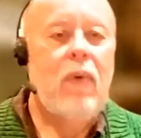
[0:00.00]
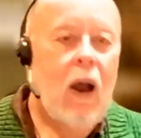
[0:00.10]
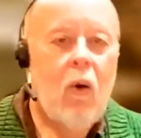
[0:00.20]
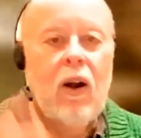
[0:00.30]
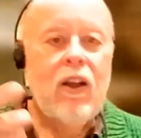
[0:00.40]

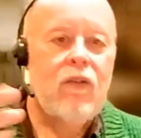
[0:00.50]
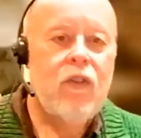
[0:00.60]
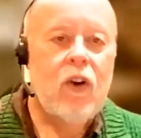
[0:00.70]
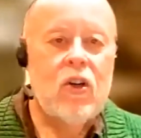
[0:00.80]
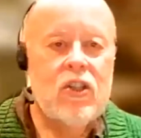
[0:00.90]
power
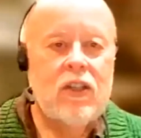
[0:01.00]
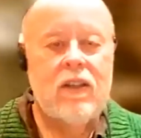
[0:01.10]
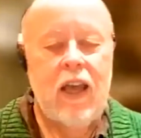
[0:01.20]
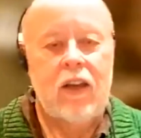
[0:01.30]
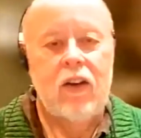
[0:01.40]
conversion
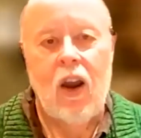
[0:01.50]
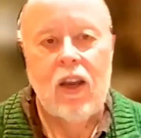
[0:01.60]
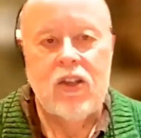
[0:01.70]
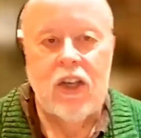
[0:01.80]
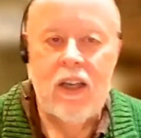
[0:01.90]

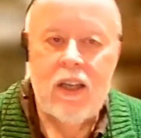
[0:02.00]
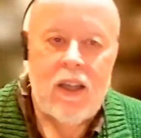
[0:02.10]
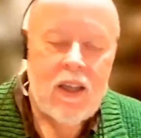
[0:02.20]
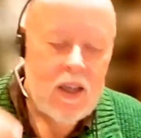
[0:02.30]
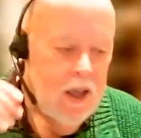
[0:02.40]
technology.
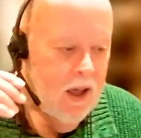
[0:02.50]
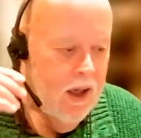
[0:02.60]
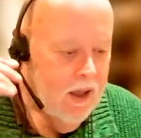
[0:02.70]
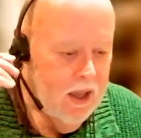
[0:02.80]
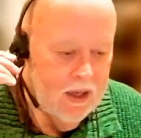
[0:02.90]

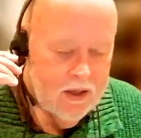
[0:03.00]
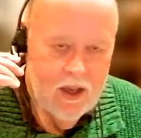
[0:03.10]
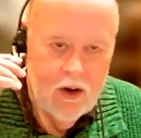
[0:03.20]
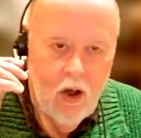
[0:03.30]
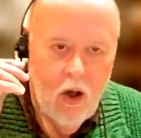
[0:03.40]
Uh, it
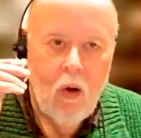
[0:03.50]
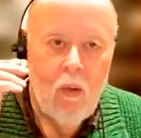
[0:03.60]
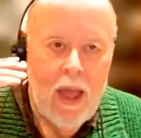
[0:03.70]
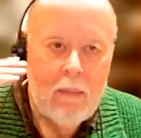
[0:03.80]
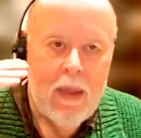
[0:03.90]
can
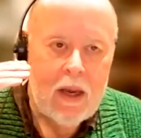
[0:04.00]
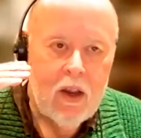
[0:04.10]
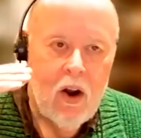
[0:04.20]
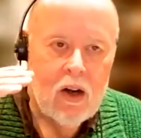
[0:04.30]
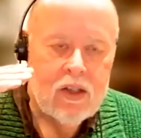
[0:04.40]
all M8
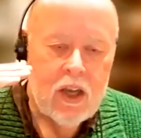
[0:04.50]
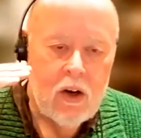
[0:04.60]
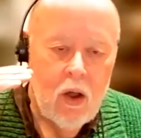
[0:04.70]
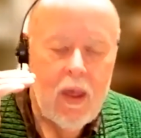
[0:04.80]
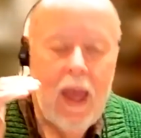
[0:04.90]
cars can
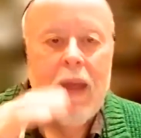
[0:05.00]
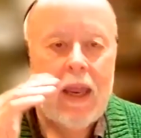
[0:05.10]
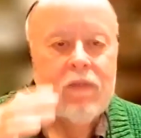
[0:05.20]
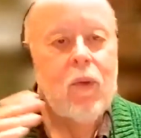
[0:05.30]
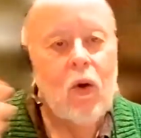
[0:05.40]
all
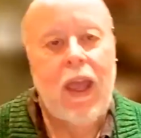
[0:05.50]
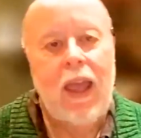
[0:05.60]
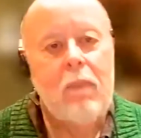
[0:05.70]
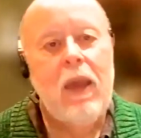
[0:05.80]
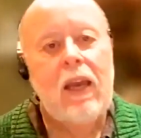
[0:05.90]
M8. Okay,
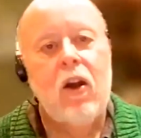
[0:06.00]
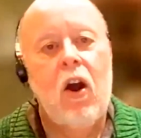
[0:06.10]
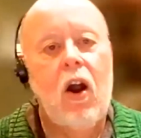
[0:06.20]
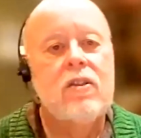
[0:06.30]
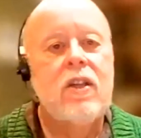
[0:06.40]
M8
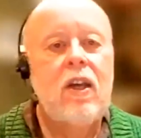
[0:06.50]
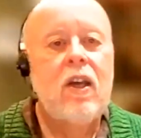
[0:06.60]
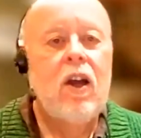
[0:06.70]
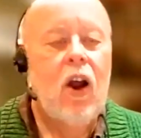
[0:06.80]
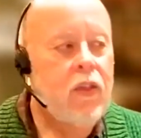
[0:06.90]
cars
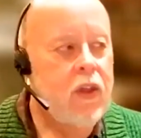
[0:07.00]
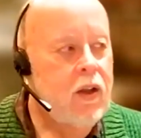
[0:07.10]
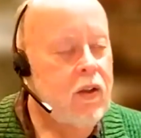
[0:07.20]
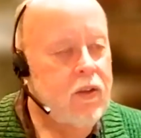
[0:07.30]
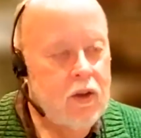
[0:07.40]
are
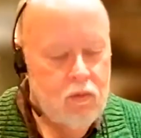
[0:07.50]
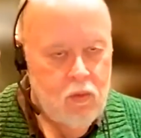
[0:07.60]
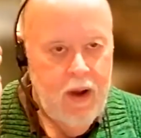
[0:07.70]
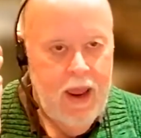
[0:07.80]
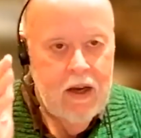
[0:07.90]
the the
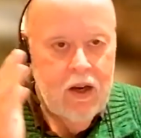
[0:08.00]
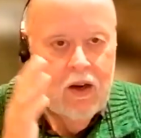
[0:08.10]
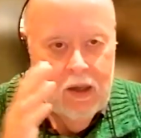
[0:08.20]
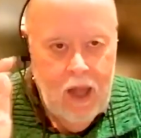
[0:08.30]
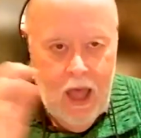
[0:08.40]
red
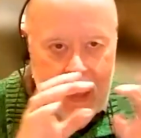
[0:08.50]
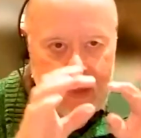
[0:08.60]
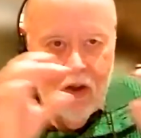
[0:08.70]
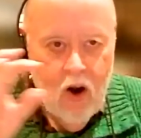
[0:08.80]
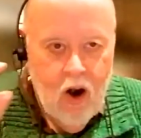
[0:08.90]

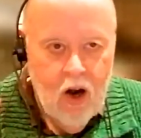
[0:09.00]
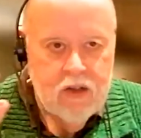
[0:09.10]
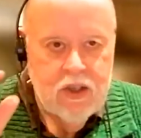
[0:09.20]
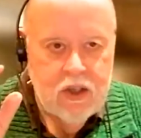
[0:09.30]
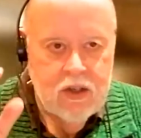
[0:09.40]
lined
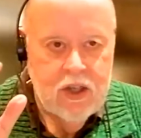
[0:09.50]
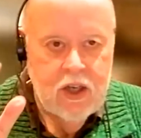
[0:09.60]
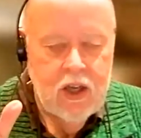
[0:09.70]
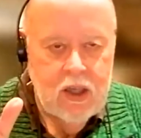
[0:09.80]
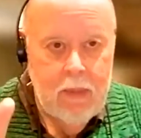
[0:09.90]
cars that you
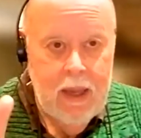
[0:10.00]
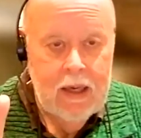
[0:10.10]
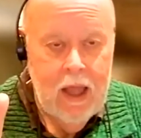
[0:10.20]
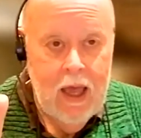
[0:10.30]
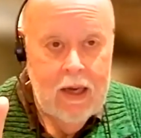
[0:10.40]
see on the main
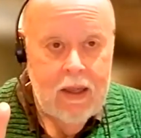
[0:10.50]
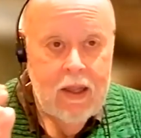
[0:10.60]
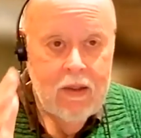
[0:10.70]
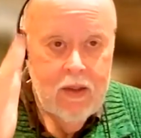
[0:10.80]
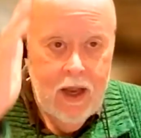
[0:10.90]
line
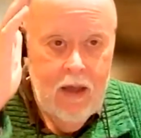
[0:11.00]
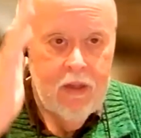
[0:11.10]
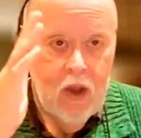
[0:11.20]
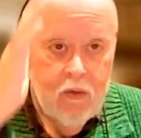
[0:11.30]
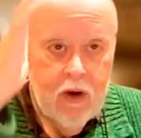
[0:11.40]
that have
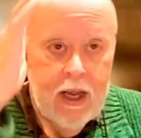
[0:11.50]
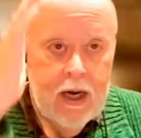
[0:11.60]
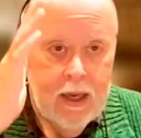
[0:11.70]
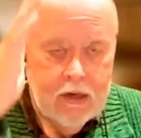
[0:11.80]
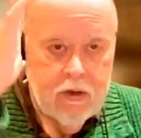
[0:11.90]
the overhead
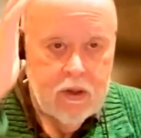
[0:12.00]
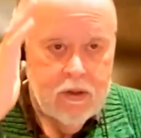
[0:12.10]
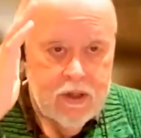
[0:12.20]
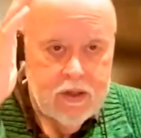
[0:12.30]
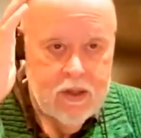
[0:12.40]

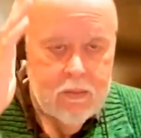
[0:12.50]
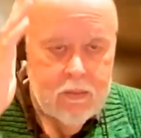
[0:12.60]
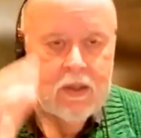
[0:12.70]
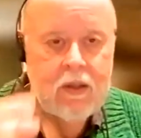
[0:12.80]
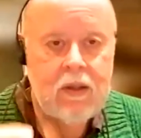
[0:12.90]
electrical
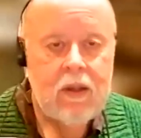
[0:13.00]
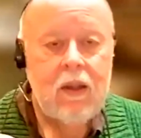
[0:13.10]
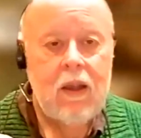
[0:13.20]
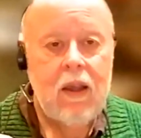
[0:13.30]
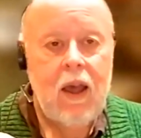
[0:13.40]
systems.
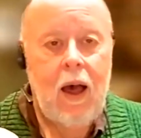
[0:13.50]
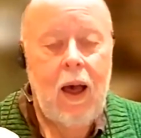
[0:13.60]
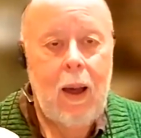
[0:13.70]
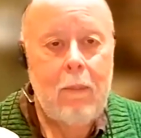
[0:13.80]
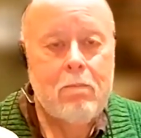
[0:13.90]

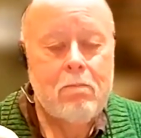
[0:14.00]
Uh,